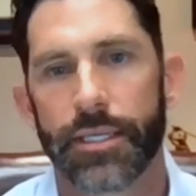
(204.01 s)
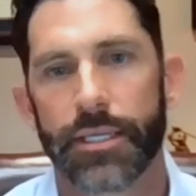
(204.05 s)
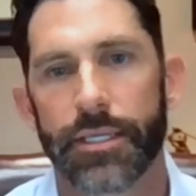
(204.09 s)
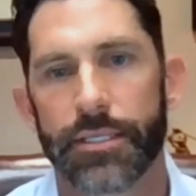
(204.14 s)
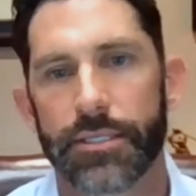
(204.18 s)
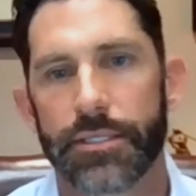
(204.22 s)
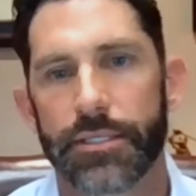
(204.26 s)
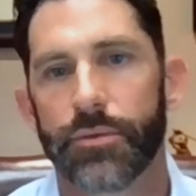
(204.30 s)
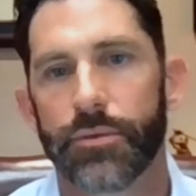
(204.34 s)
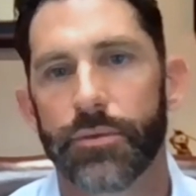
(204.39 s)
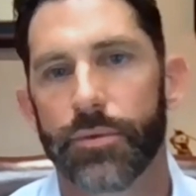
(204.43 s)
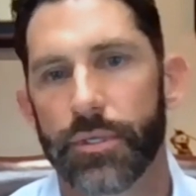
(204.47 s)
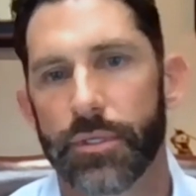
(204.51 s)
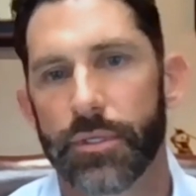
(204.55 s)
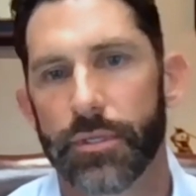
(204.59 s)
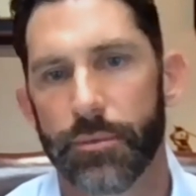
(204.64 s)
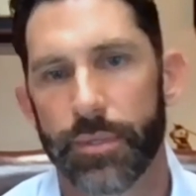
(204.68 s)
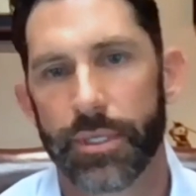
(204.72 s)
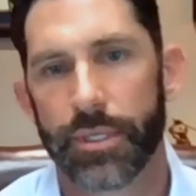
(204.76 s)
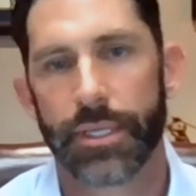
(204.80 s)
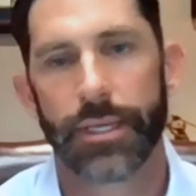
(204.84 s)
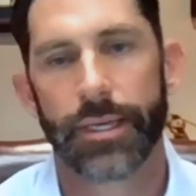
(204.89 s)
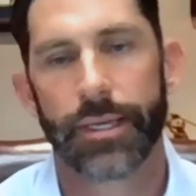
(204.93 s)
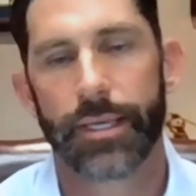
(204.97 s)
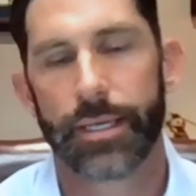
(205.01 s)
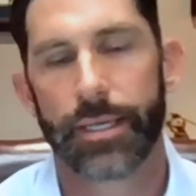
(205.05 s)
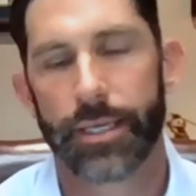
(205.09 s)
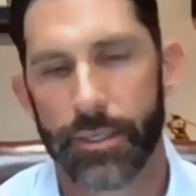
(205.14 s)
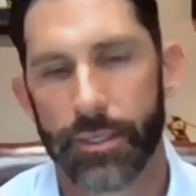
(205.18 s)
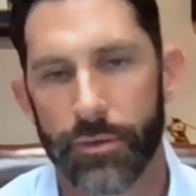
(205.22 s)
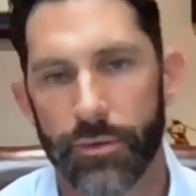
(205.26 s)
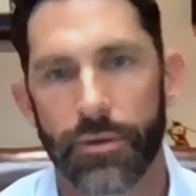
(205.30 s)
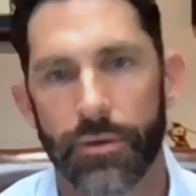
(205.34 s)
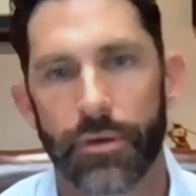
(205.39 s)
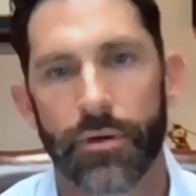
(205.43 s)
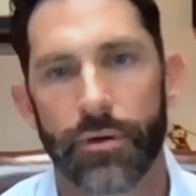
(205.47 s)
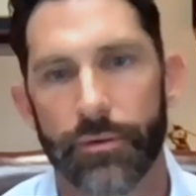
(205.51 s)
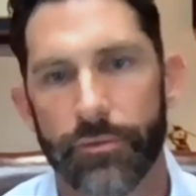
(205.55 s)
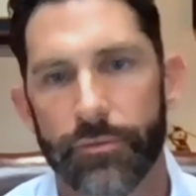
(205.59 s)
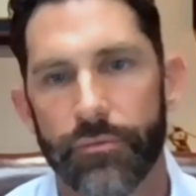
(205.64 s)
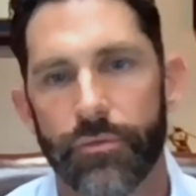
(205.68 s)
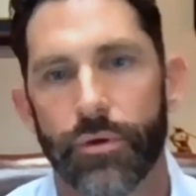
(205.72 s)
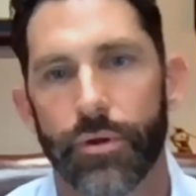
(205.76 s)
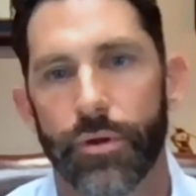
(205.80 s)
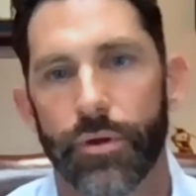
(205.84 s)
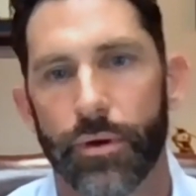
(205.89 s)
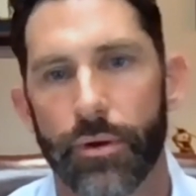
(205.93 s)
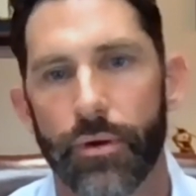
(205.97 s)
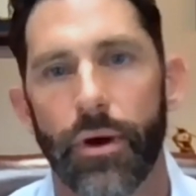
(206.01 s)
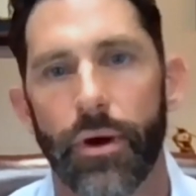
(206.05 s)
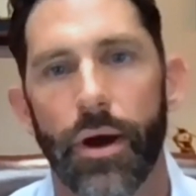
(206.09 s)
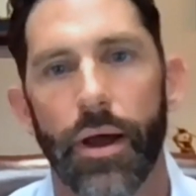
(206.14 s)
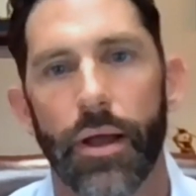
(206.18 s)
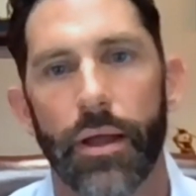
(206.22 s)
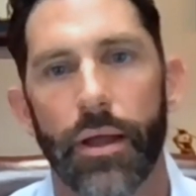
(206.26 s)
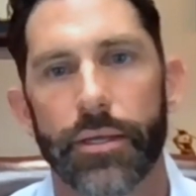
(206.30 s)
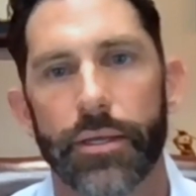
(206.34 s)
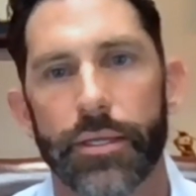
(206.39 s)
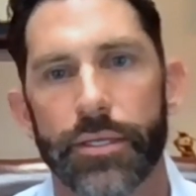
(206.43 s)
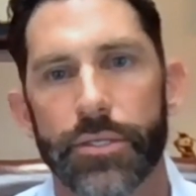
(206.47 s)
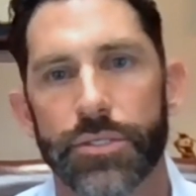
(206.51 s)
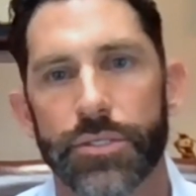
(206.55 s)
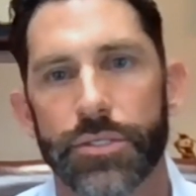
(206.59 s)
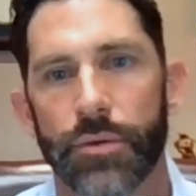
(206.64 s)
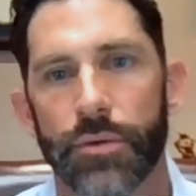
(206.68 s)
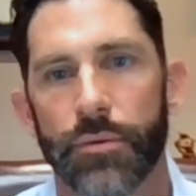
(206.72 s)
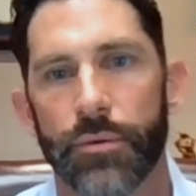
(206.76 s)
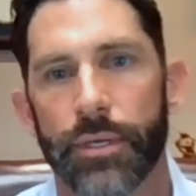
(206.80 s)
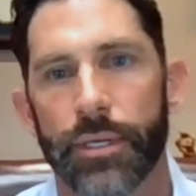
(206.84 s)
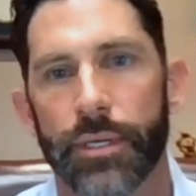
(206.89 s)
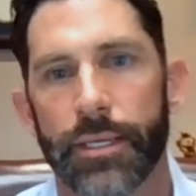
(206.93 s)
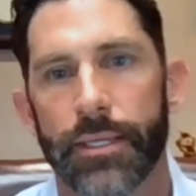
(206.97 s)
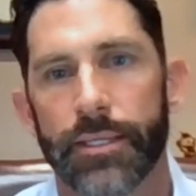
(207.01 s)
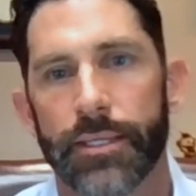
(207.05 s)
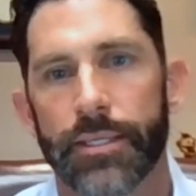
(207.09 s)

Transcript: it is going to be a killer for your client. And so